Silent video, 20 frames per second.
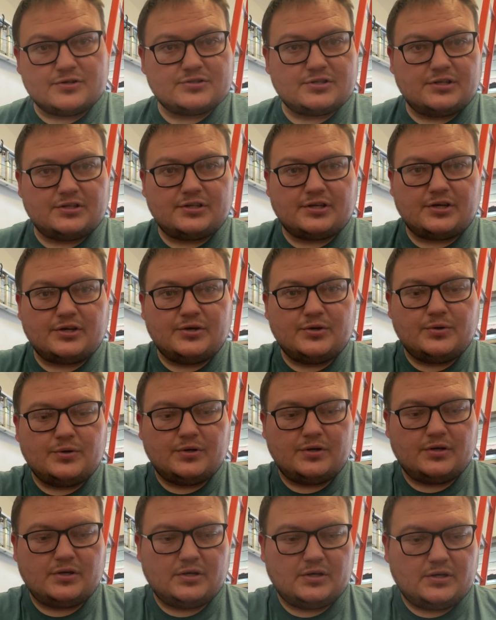in
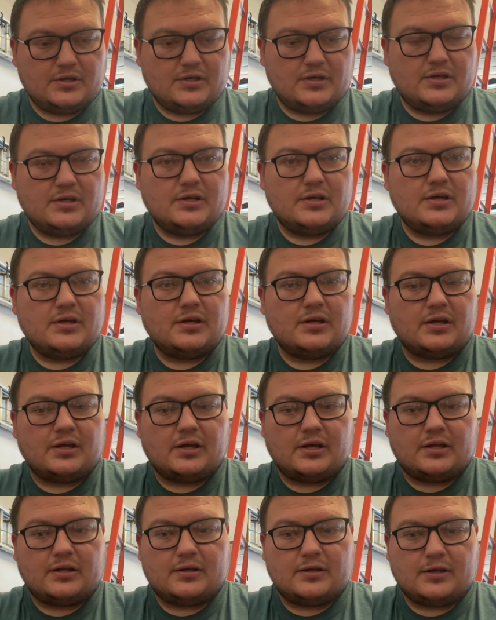two
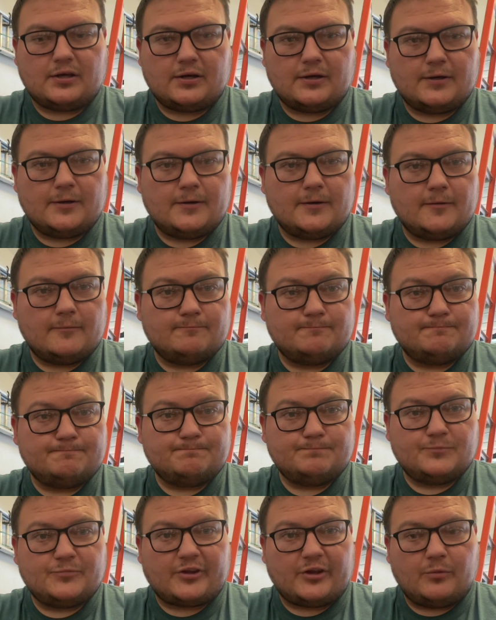and
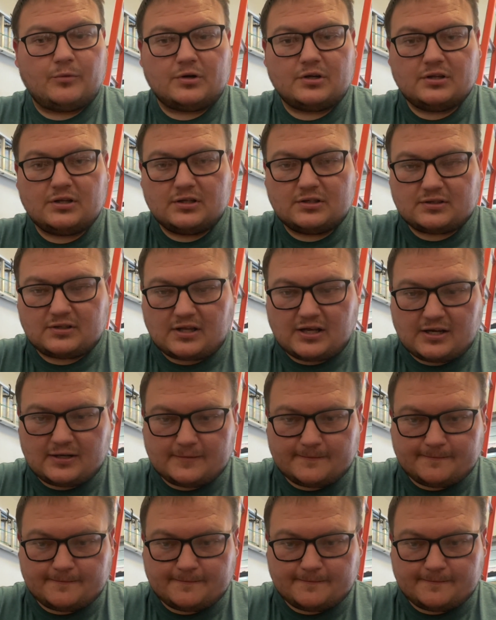see what it looks like.